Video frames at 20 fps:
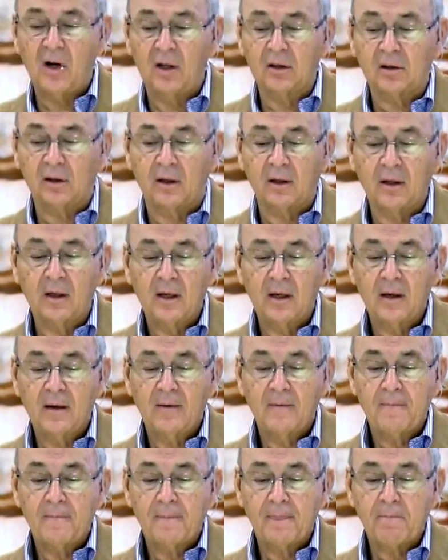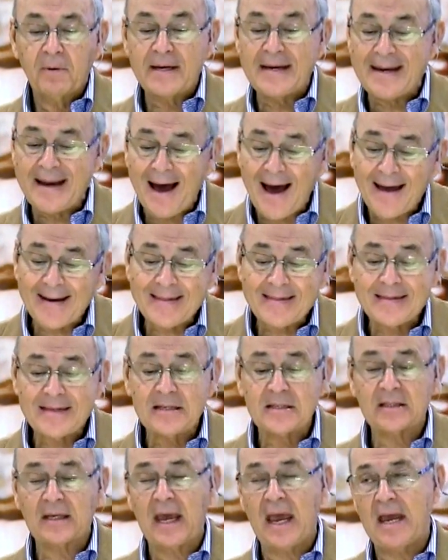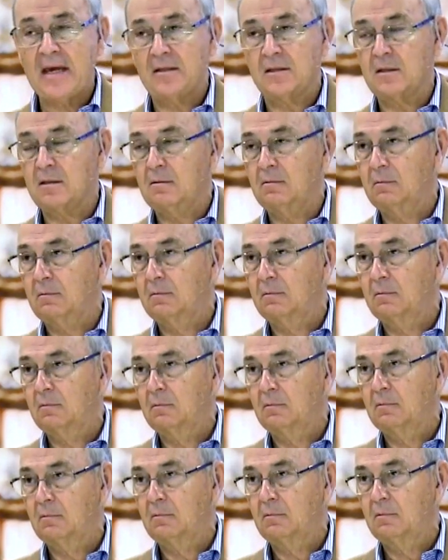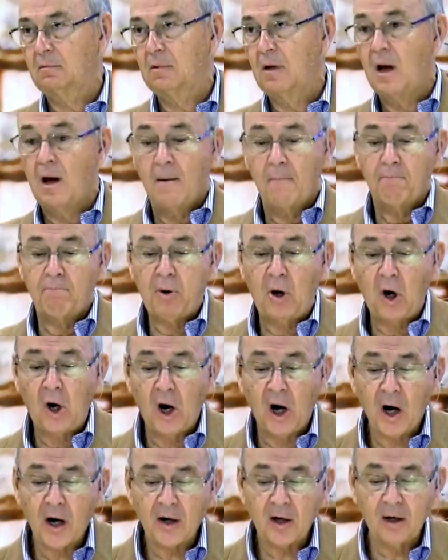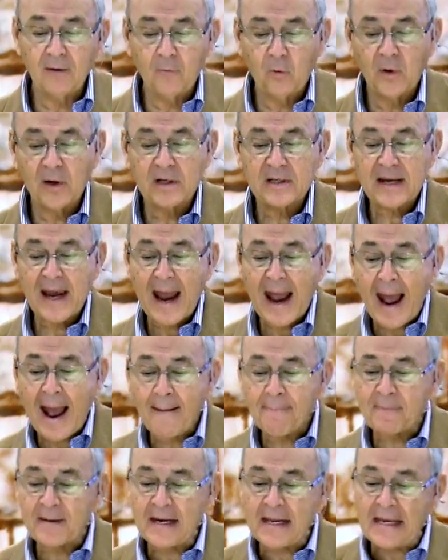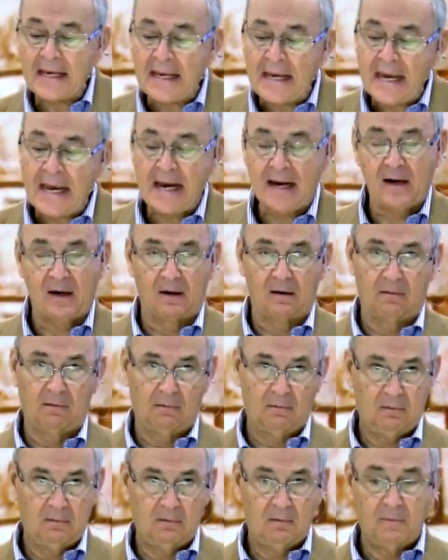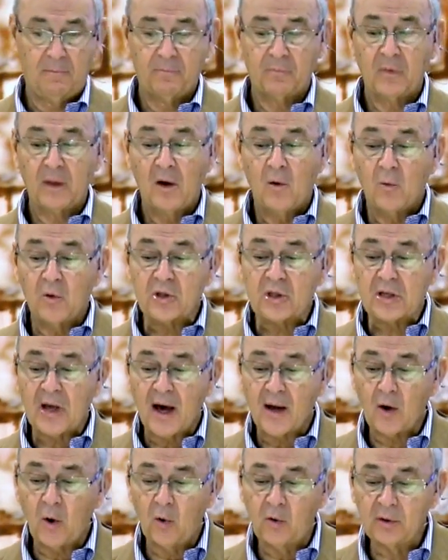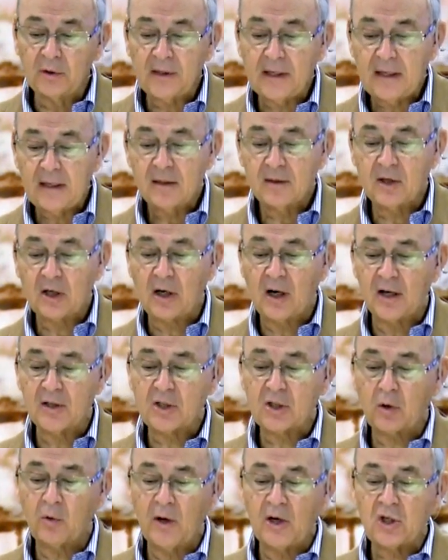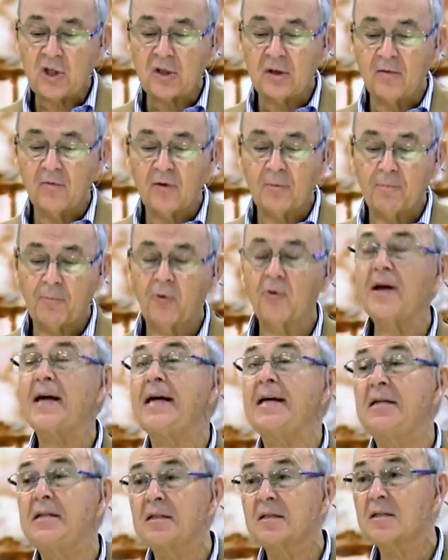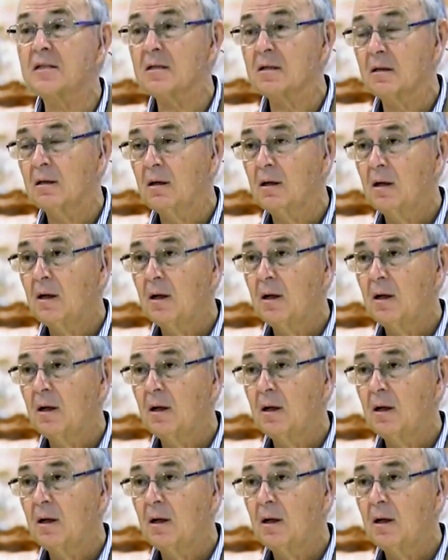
altar, but not in this case. Part of what is happening here was not only the consecration of the priests,